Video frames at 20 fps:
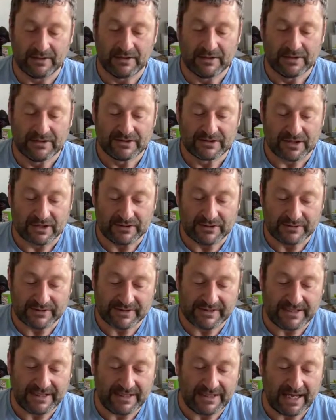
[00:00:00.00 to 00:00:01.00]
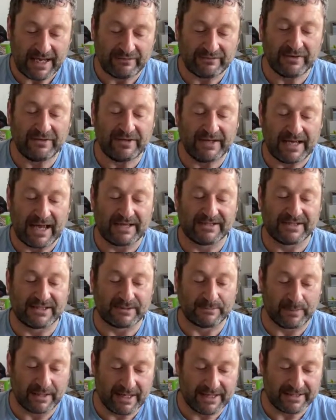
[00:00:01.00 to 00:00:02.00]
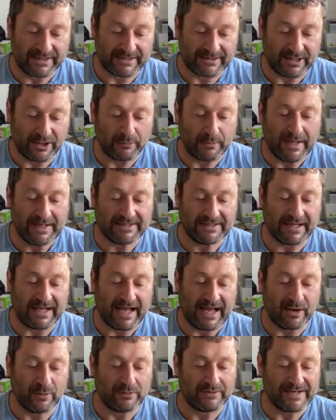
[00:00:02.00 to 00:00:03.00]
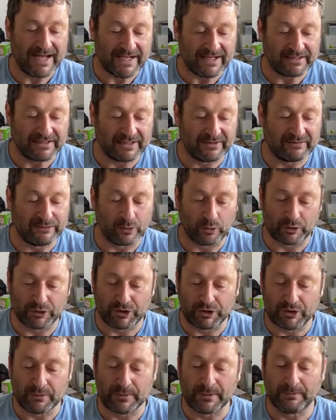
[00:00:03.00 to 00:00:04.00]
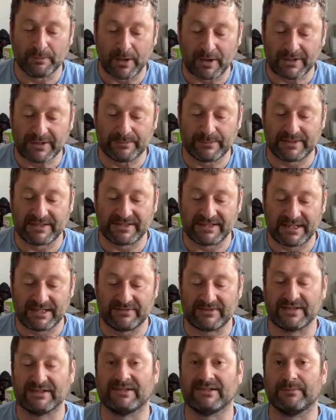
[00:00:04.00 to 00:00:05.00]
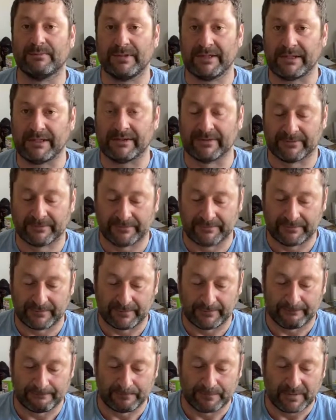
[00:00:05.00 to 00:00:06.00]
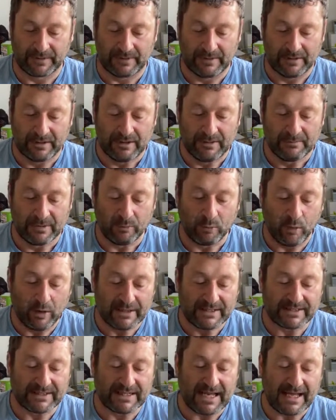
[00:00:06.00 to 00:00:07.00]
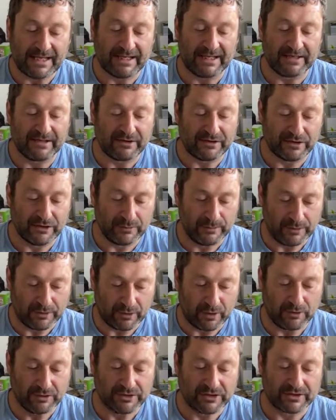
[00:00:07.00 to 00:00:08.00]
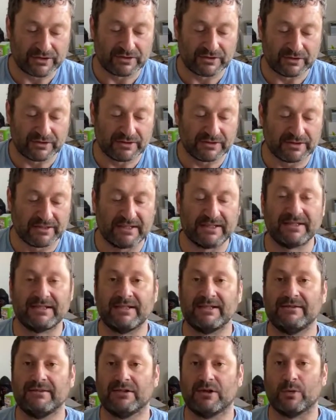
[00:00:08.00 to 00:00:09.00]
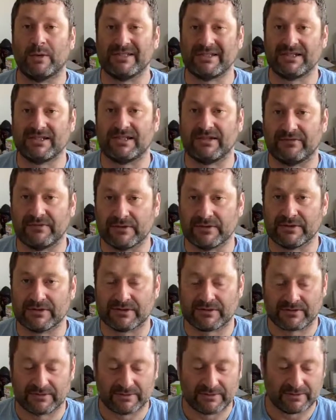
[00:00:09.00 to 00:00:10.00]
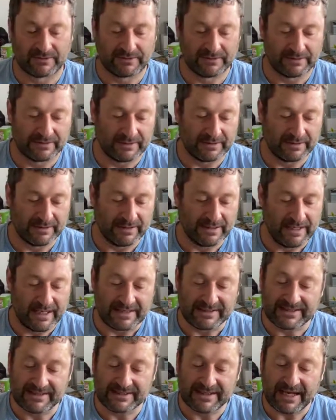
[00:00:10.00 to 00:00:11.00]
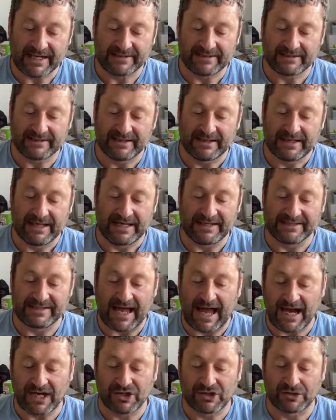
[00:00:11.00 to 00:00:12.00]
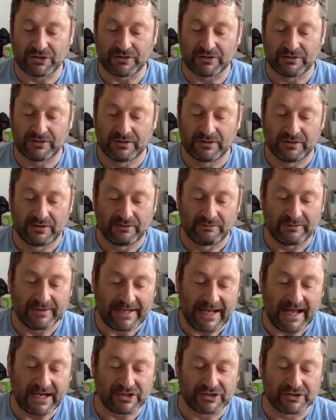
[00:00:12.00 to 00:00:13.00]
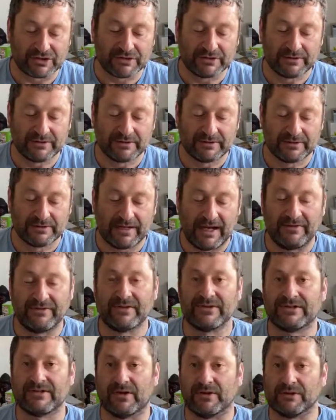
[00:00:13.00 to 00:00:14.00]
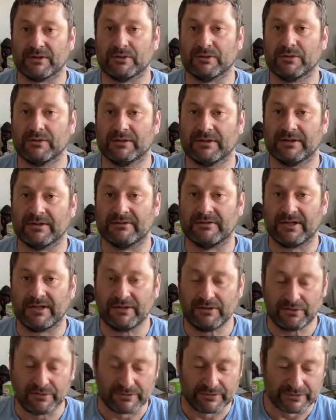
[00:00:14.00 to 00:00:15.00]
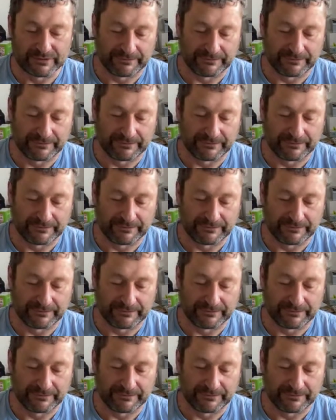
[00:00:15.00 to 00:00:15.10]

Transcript: So you see, everything has its place, no matter how negative your human mind perceives it to be. But what is lacking in human consciousness is inquisitiveness. Instead, it's action, reaction, and the cycle continues.